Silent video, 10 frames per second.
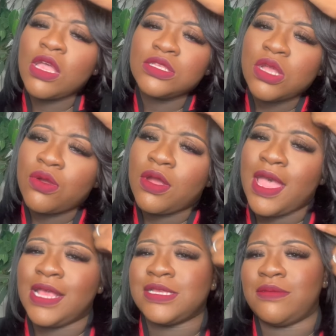So girl,
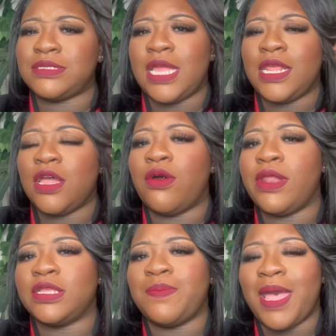as I'm standing here on
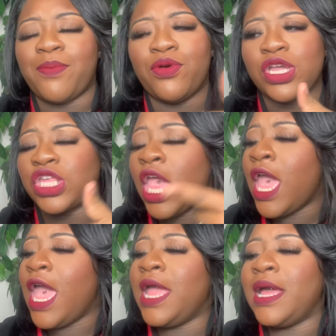this back porch
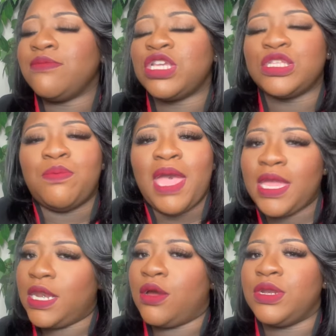and I'm just
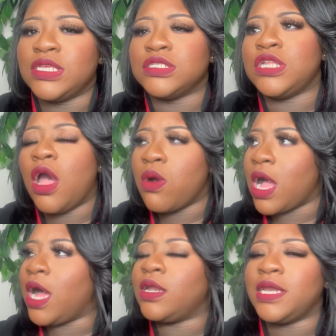banging on this door,
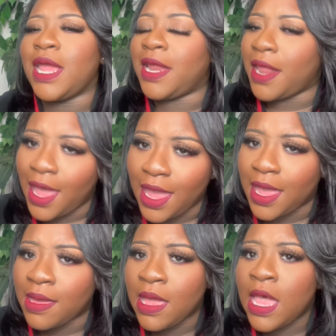calling a name,